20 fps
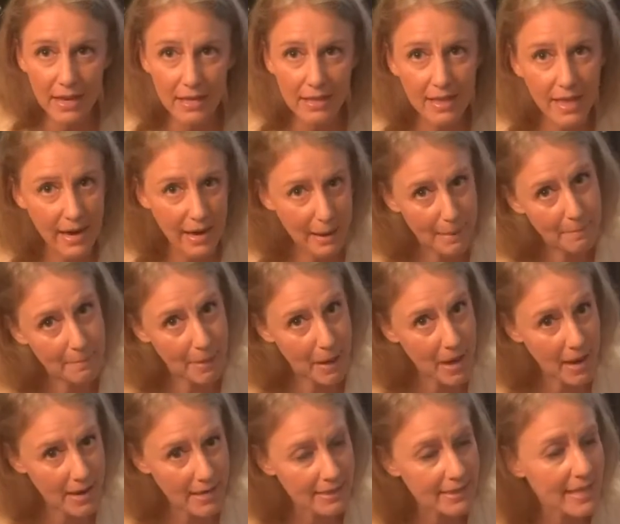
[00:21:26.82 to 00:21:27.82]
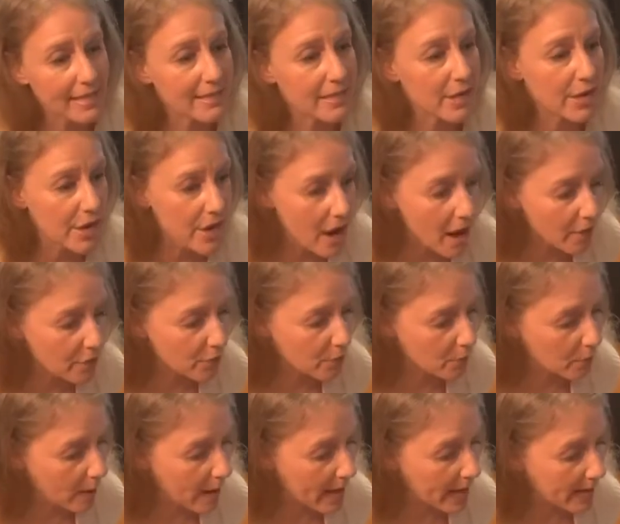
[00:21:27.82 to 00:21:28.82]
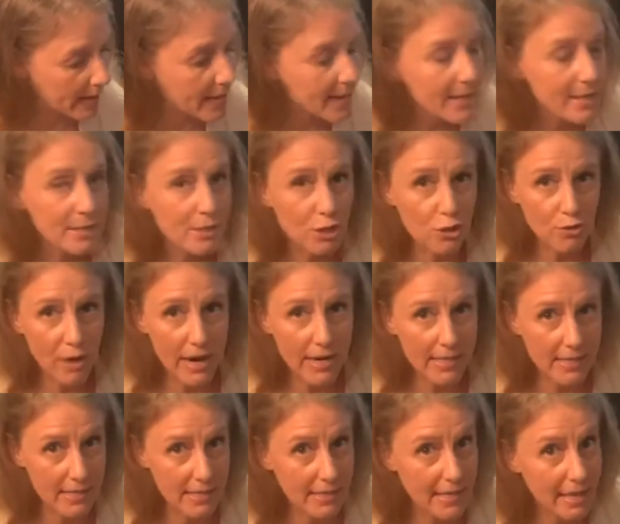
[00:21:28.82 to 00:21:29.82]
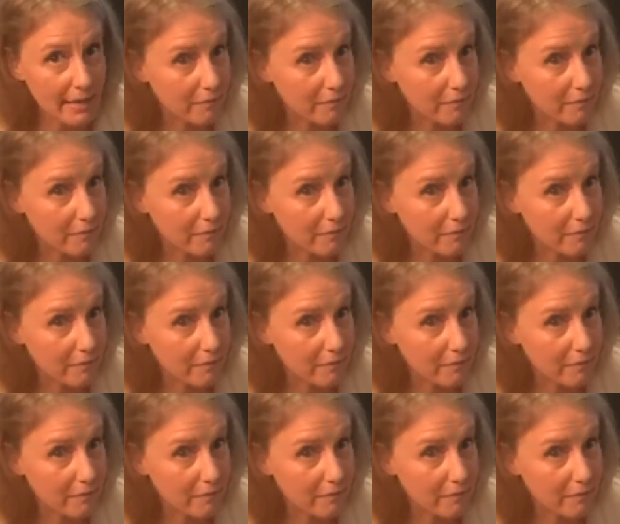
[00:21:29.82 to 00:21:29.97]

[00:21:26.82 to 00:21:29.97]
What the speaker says: that I buy. That's another way to try to save